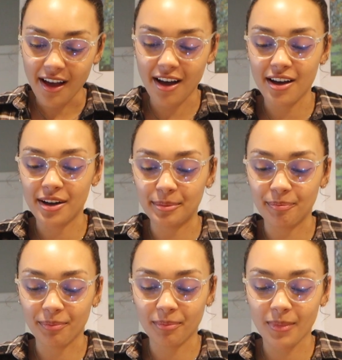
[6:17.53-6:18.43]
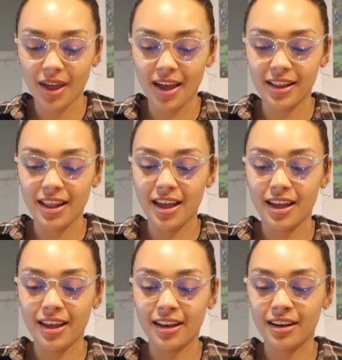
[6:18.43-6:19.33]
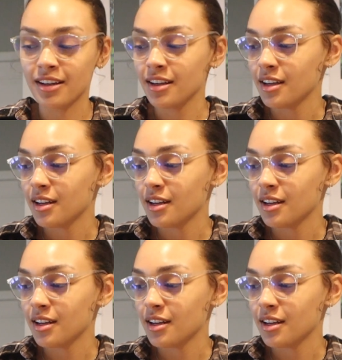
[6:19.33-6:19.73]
And then